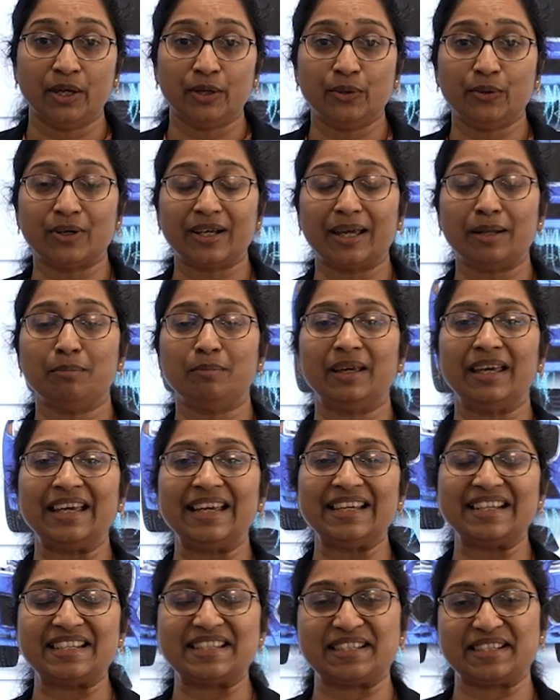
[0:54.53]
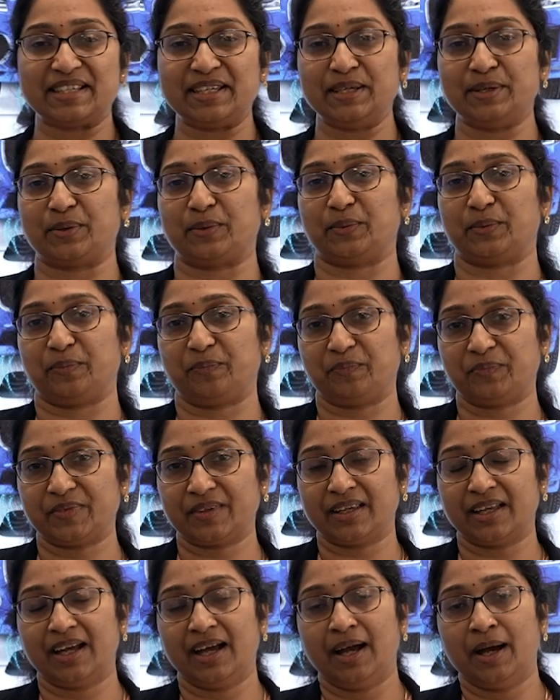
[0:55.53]
You can make it zero
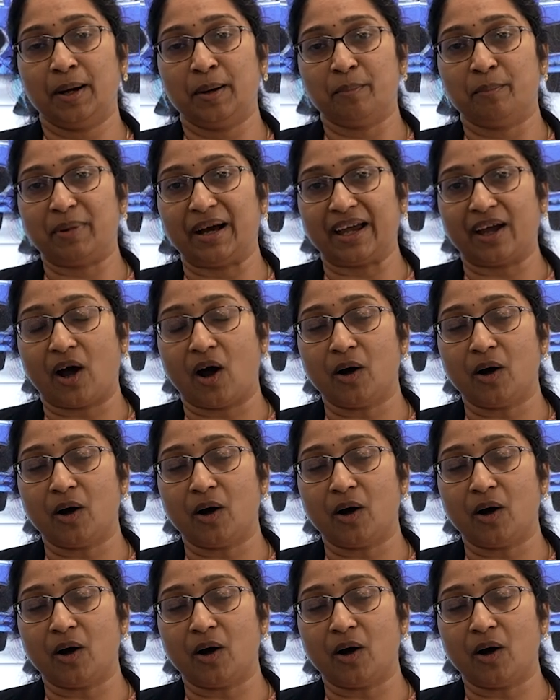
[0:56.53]
by